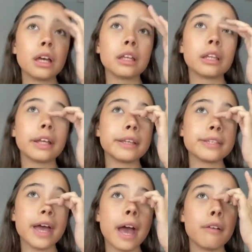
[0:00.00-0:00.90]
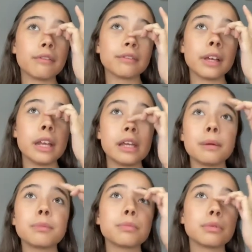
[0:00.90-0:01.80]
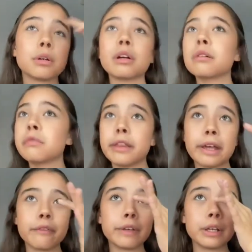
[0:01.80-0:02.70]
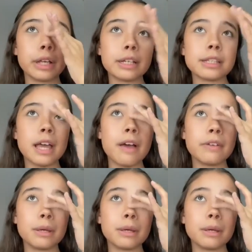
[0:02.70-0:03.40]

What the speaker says: that doesn't have any, or like a finger that doesn't have any